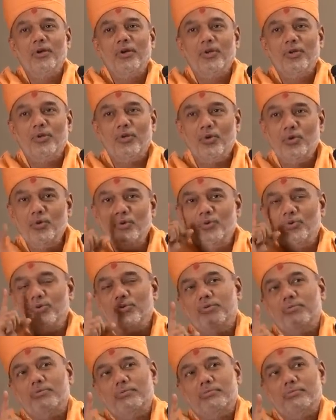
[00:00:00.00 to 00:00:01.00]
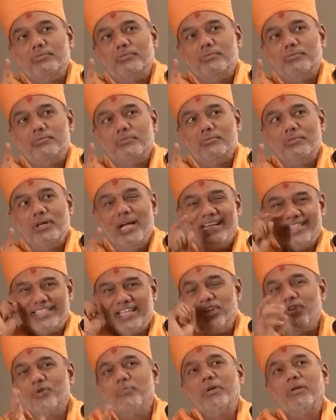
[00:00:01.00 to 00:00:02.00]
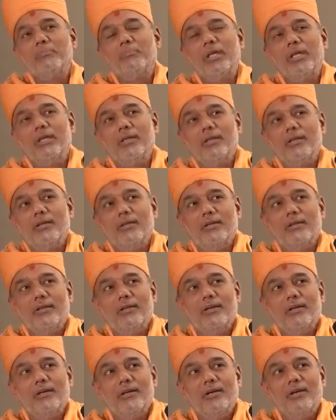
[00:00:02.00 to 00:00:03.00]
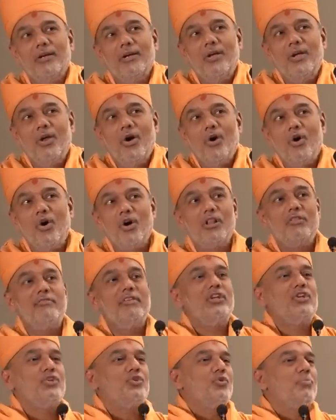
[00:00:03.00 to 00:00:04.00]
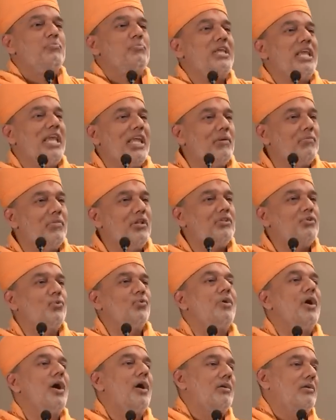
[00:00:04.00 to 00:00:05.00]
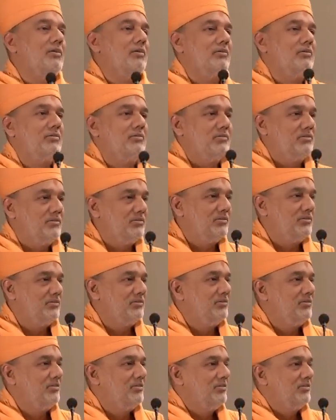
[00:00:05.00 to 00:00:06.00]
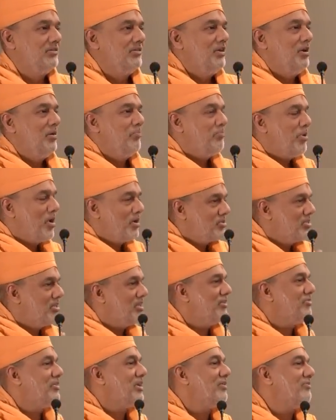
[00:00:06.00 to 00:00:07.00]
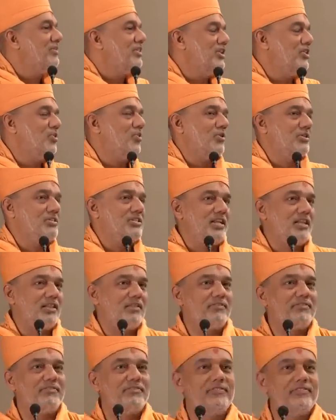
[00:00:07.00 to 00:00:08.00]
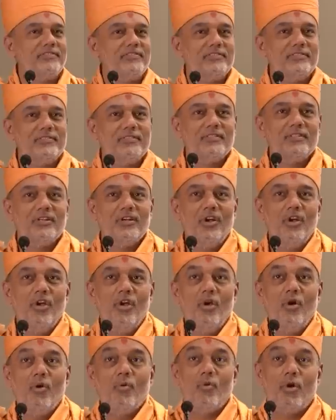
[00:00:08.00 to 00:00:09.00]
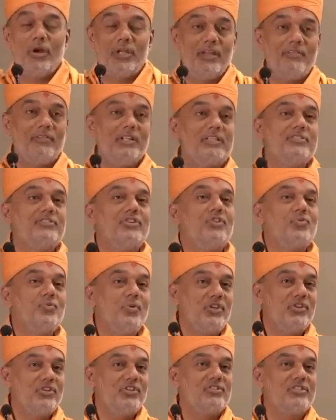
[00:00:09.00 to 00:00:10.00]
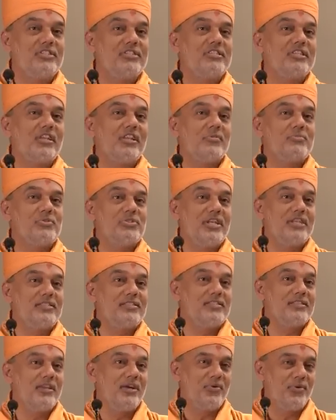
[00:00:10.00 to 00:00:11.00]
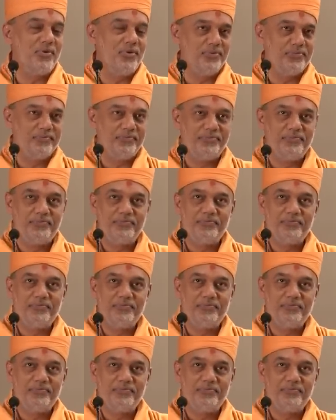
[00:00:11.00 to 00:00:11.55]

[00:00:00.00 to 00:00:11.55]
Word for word: you as a human being always should be able to garner positivity within yourself, whatever the situations and circumstances around you.